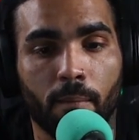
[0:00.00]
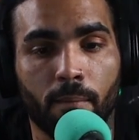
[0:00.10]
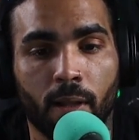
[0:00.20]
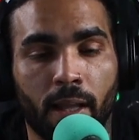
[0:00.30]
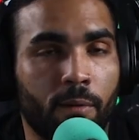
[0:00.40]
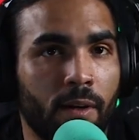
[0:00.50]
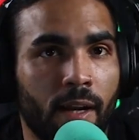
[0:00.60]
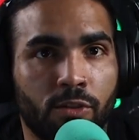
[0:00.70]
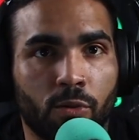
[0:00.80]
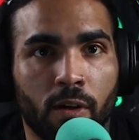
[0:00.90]
But like when I
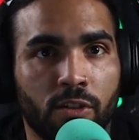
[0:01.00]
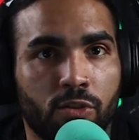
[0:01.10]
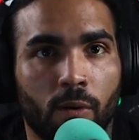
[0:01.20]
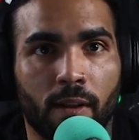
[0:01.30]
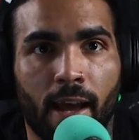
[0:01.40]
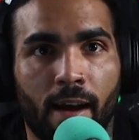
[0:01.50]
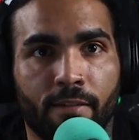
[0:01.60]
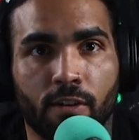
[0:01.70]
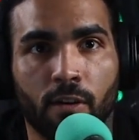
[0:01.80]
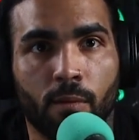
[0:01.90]
joined shortly
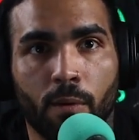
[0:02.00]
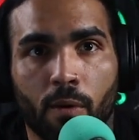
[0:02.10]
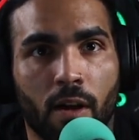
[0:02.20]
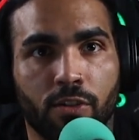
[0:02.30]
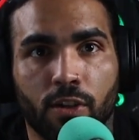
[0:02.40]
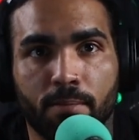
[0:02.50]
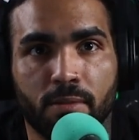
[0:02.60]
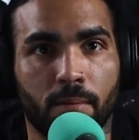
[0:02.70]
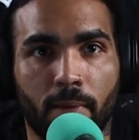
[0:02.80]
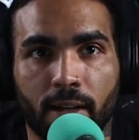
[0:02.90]
after, we were on trips
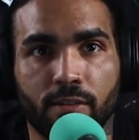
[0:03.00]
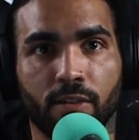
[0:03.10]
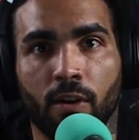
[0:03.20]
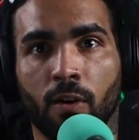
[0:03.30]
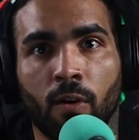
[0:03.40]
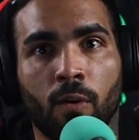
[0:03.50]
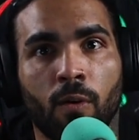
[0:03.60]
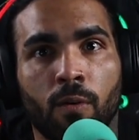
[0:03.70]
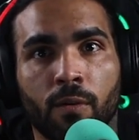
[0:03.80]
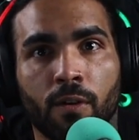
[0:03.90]
to
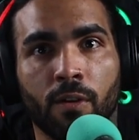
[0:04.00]
Mexico,